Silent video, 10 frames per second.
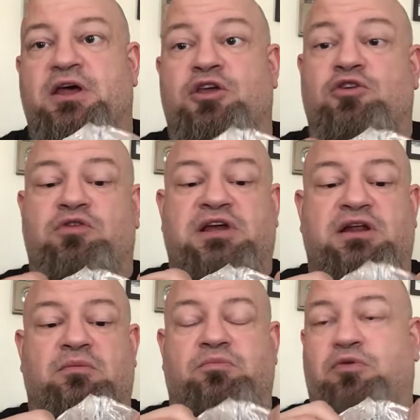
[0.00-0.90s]
You
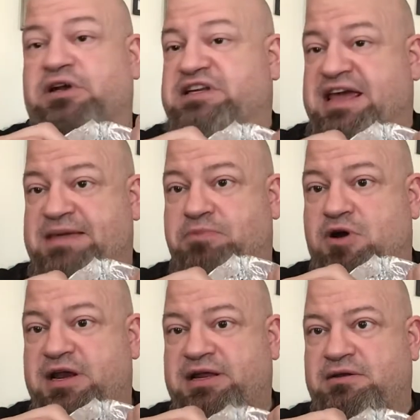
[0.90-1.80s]
can put tape
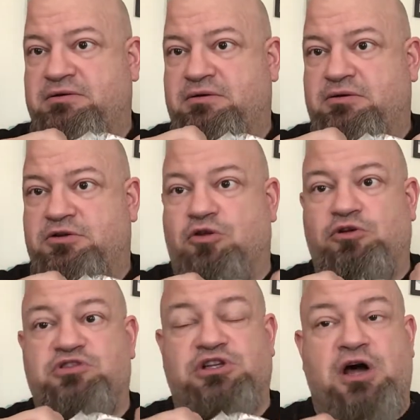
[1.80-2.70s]
on it. Don't
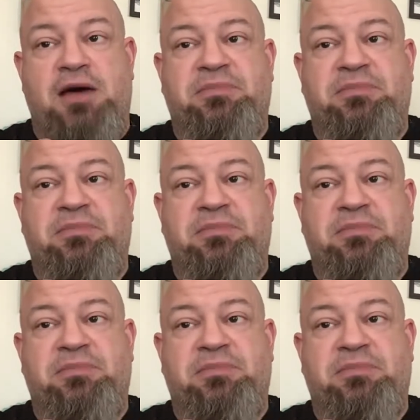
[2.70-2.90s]
use a lot,